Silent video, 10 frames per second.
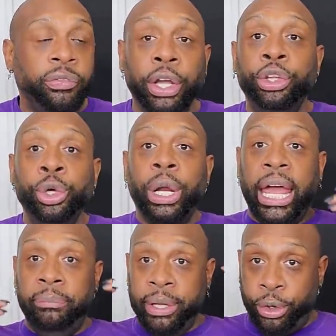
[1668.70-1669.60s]
but you
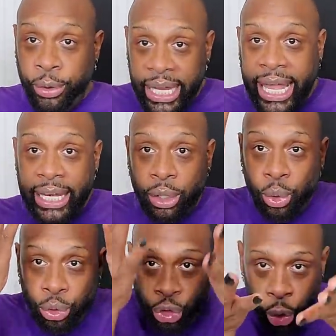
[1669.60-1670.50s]
have been created
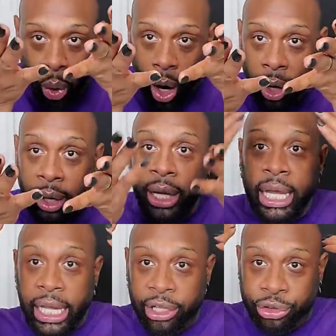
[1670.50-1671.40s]
who you are.
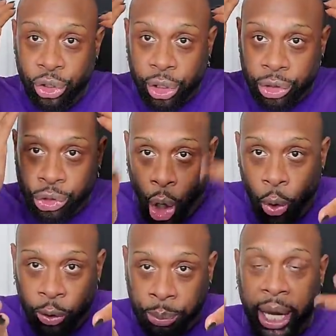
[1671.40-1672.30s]
It took
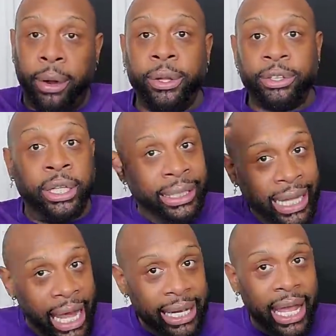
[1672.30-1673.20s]
those parents,
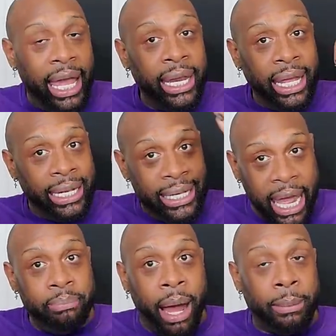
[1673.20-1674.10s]
that daddy and
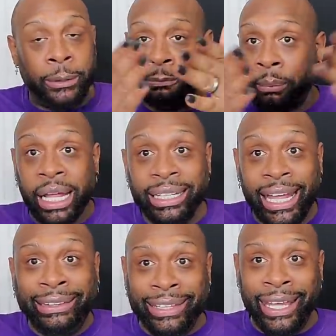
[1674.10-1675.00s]
that mama.
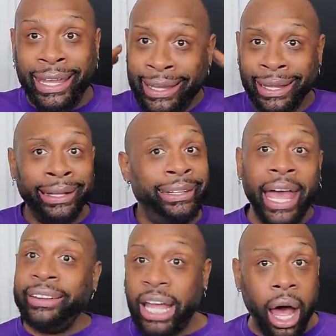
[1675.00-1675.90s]
That's it.
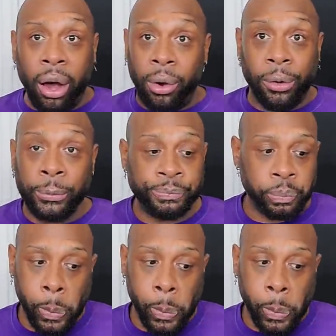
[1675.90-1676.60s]
That's all.